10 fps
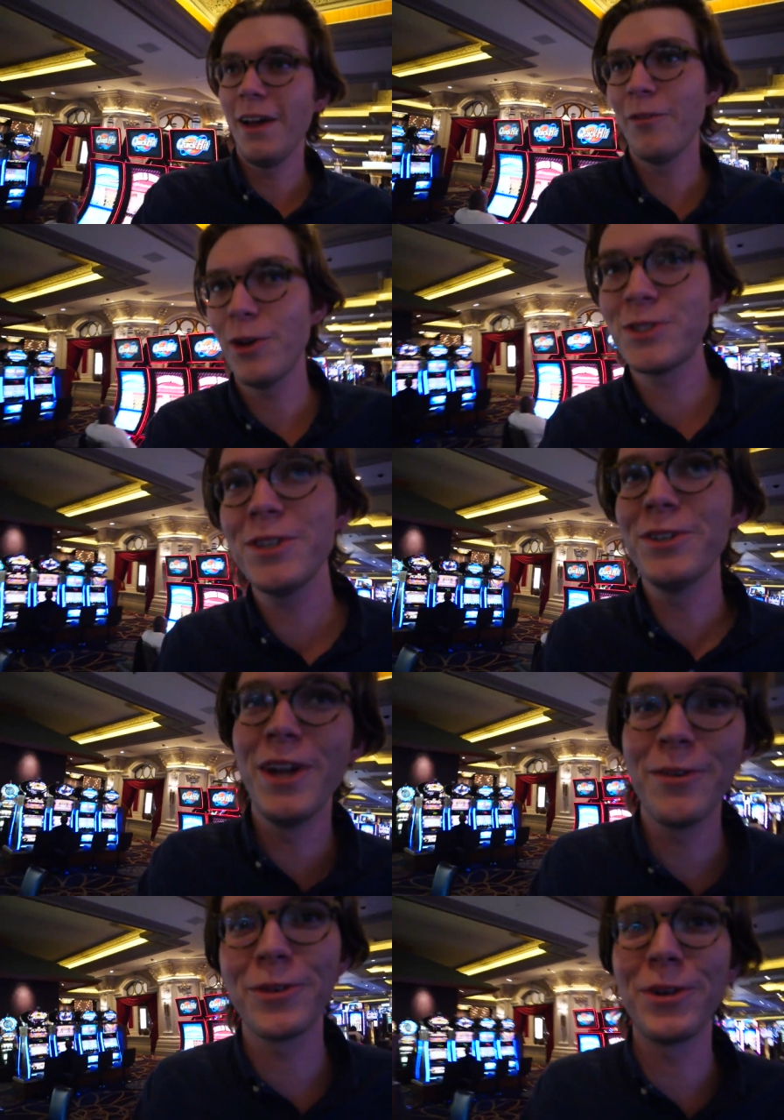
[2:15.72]
I've also
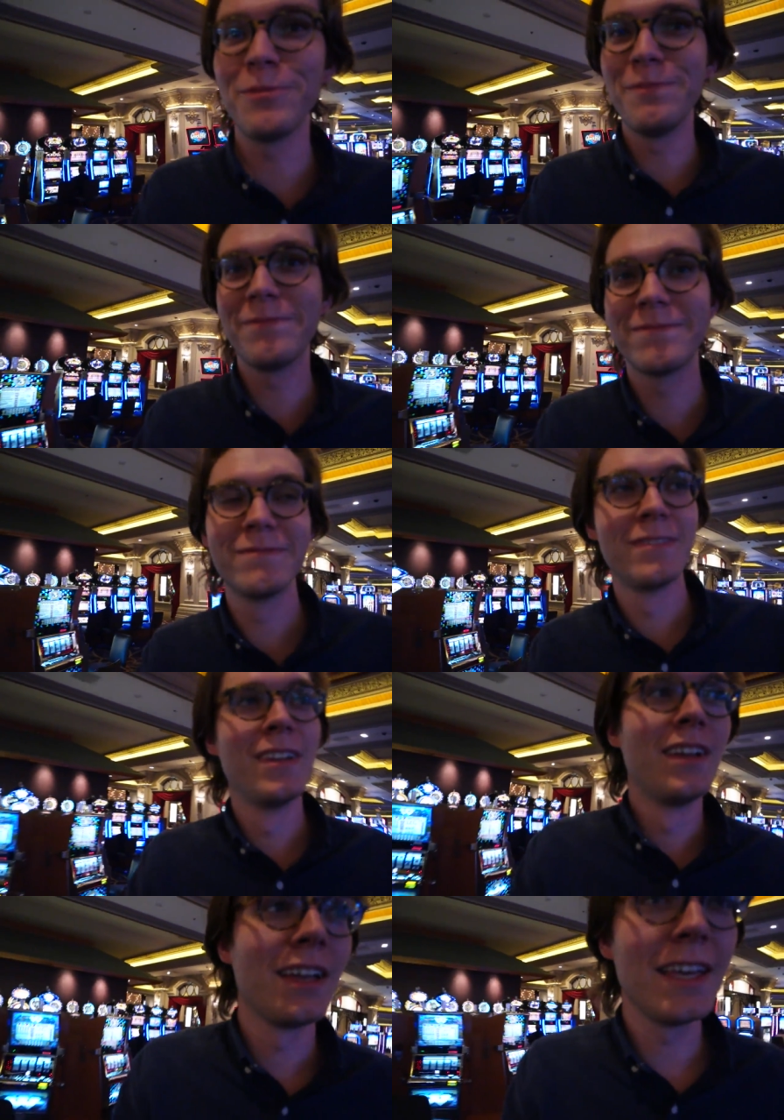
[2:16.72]
never
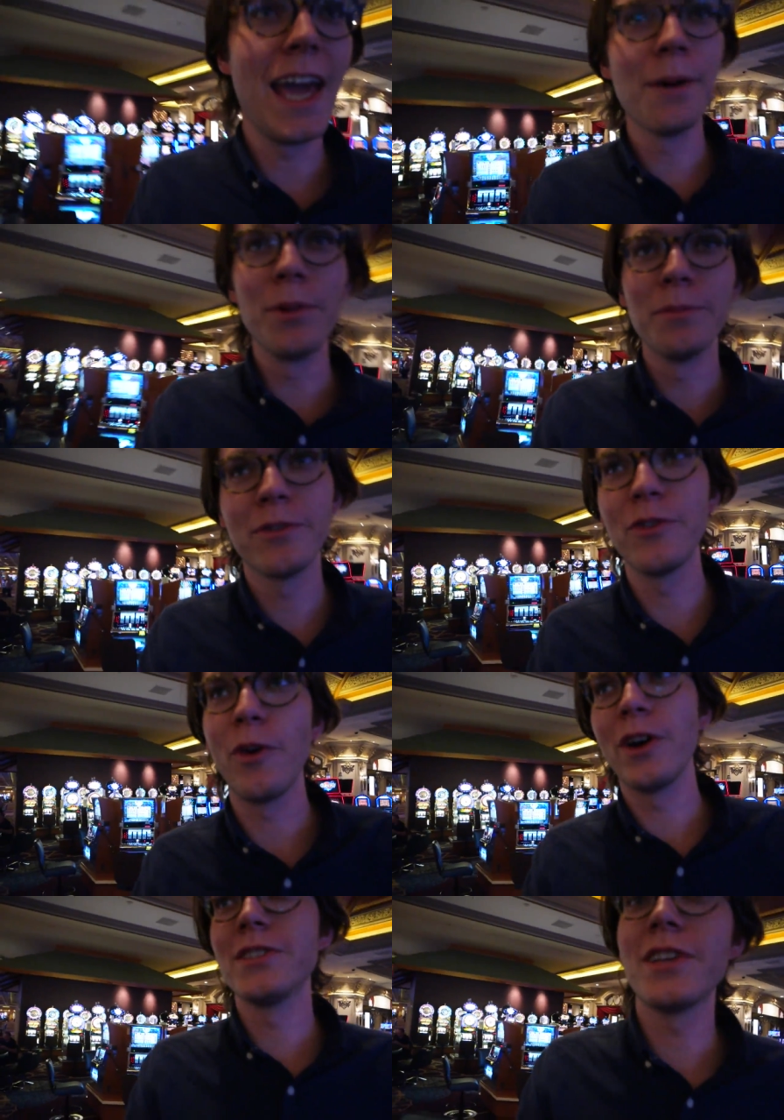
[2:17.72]
gambled
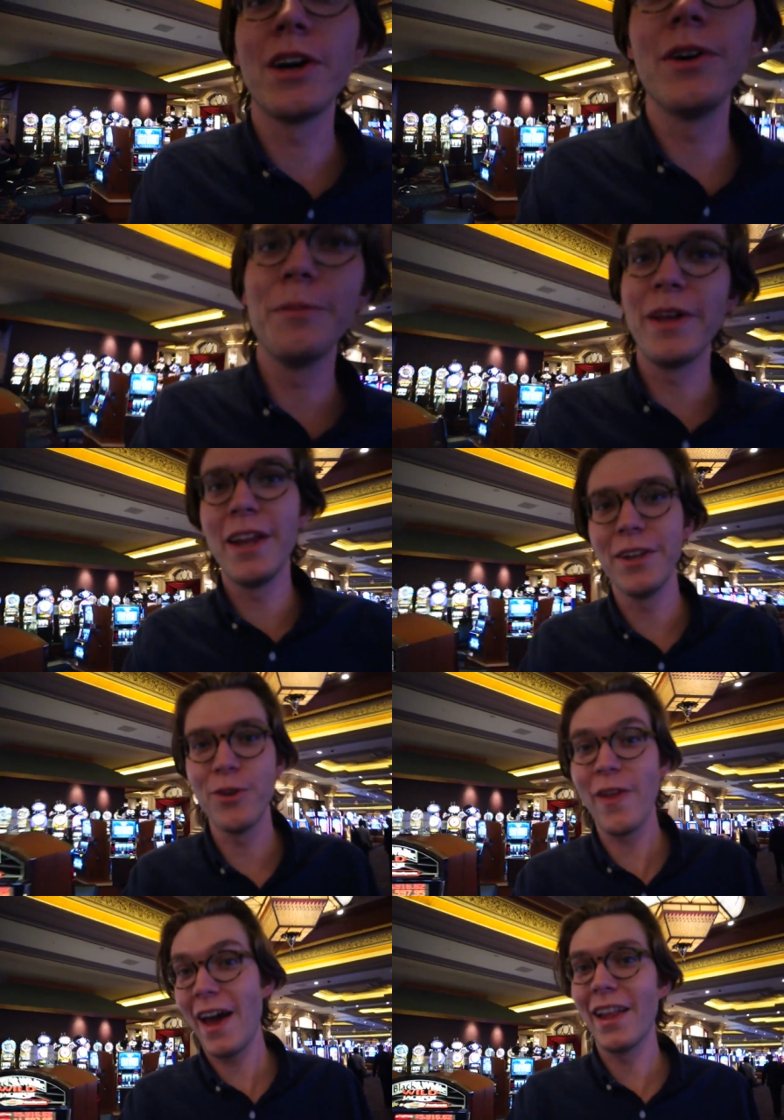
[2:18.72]
before, so I'm gonna
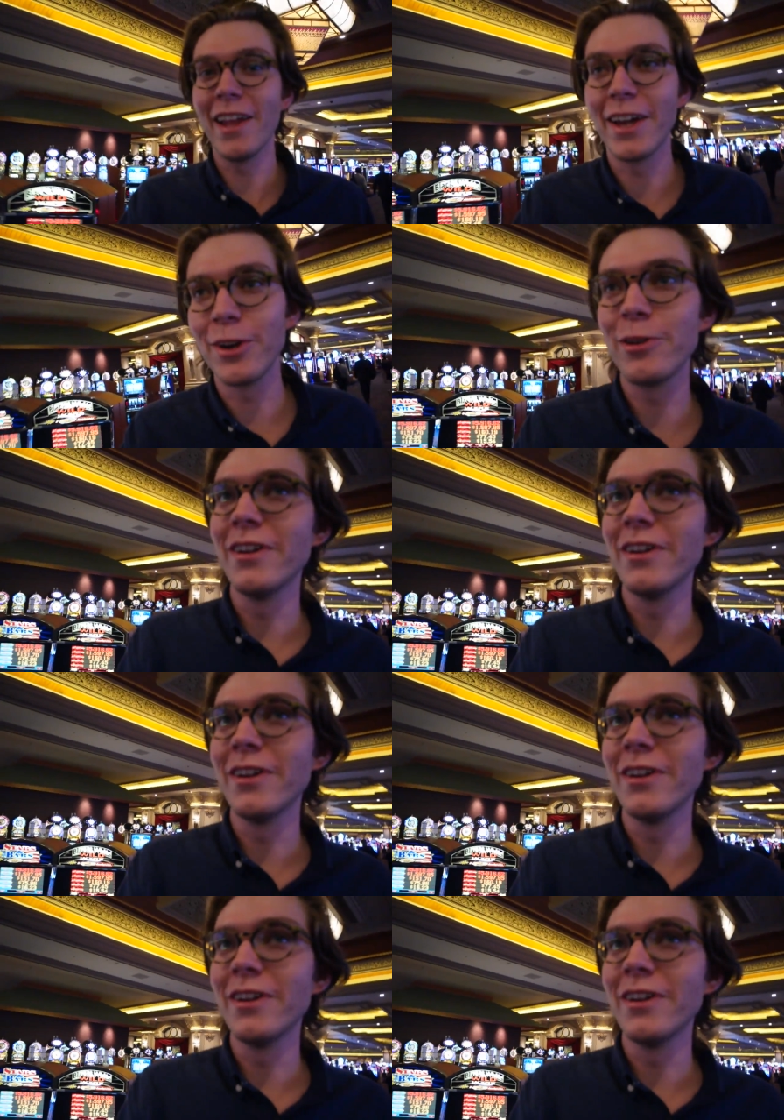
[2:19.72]
do that later.